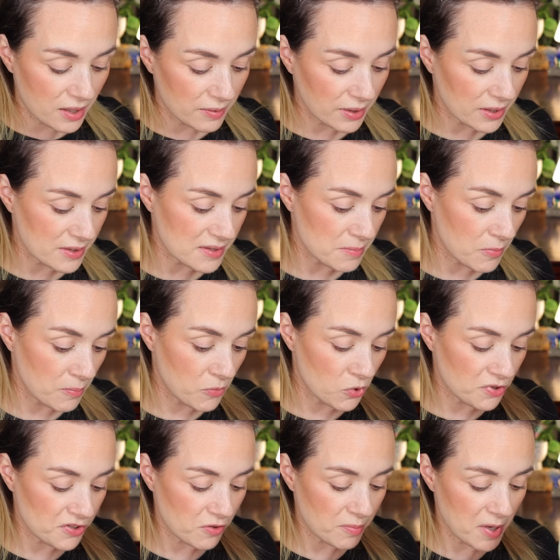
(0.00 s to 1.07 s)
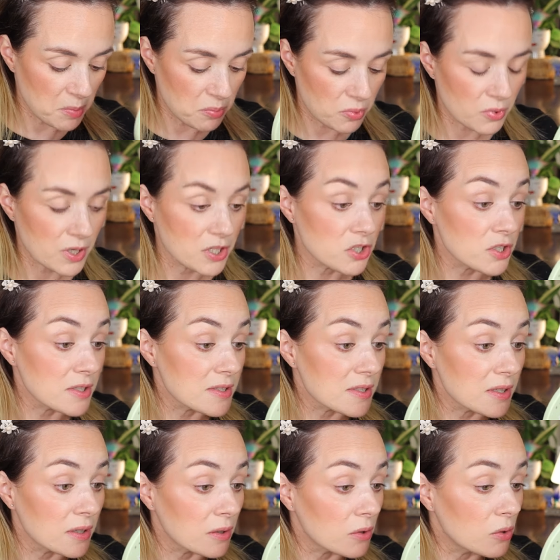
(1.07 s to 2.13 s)
because most of my brushes
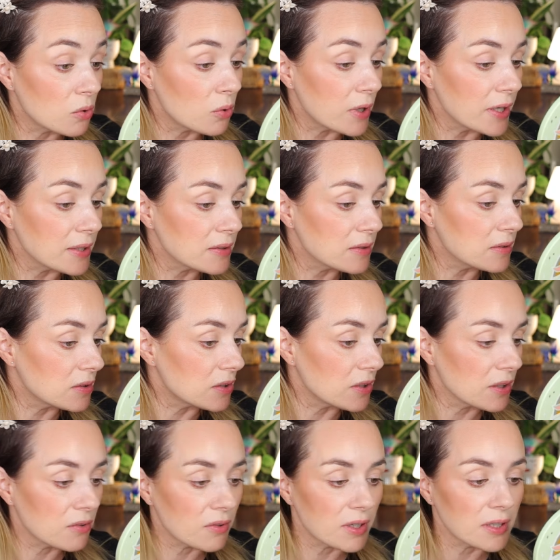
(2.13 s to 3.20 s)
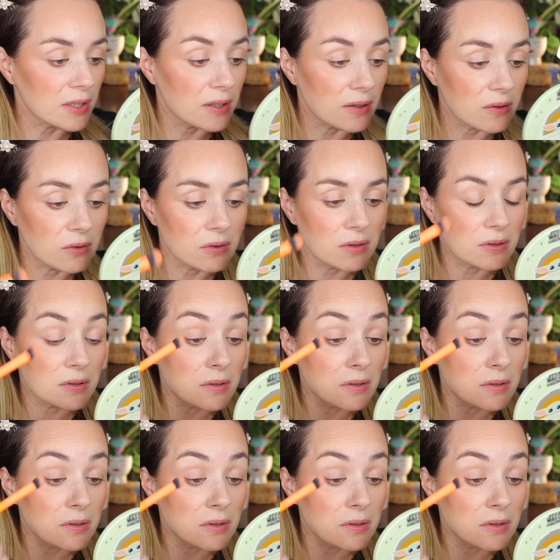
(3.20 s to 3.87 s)
are quite dirty right now.